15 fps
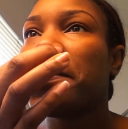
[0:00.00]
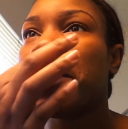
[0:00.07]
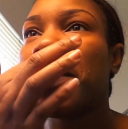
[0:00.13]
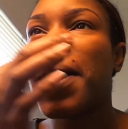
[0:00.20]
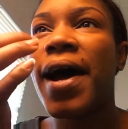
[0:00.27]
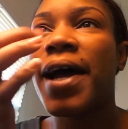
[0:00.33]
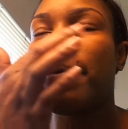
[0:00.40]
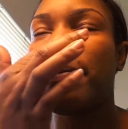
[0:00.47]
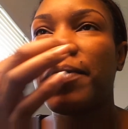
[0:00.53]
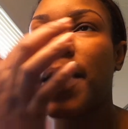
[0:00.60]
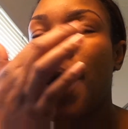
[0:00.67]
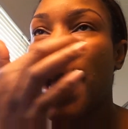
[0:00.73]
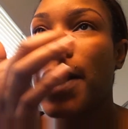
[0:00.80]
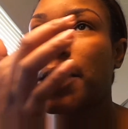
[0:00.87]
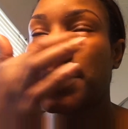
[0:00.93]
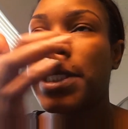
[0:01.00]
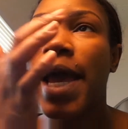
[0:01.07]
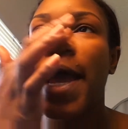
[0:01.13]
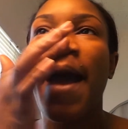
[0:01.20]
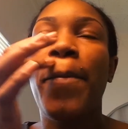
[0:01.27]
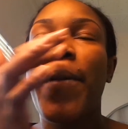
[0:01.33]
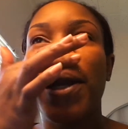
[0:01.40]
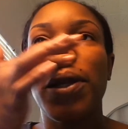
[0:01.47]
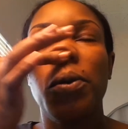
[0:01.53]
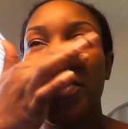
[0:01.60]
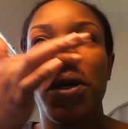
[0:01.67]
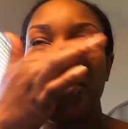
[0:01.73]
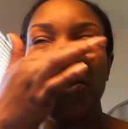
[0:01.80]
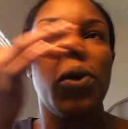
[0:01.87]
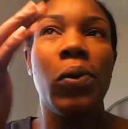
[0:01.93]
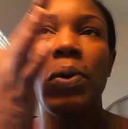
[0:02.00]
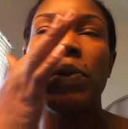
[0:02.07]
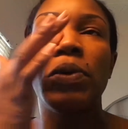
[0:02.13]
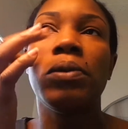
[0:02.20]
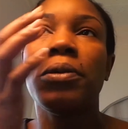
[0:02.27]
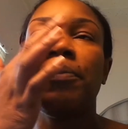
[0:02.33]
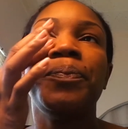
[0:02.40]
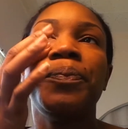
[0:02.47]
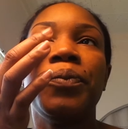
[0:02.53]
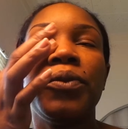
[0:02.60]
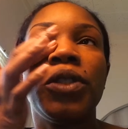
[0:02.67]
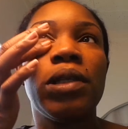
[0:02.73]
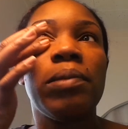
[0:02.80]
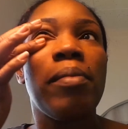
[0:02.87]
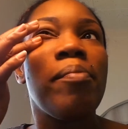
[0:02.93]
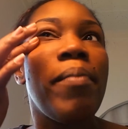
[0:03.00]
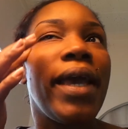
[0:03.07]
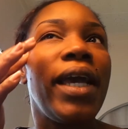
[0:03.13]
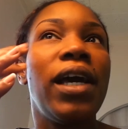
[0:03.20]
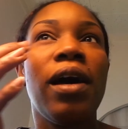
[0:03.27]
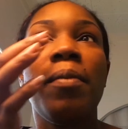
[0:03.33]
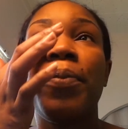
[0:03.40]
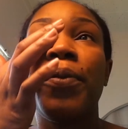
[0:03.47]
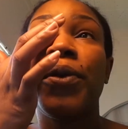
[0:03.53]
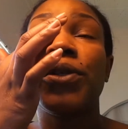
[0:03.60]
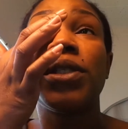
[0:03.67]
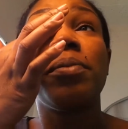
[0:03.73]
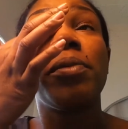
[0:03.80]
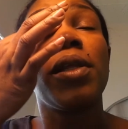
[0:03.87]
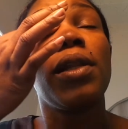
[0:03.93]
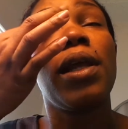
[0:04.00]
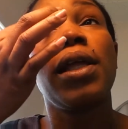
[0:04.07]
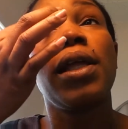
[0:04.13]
Now, today I probably will do some makeup or something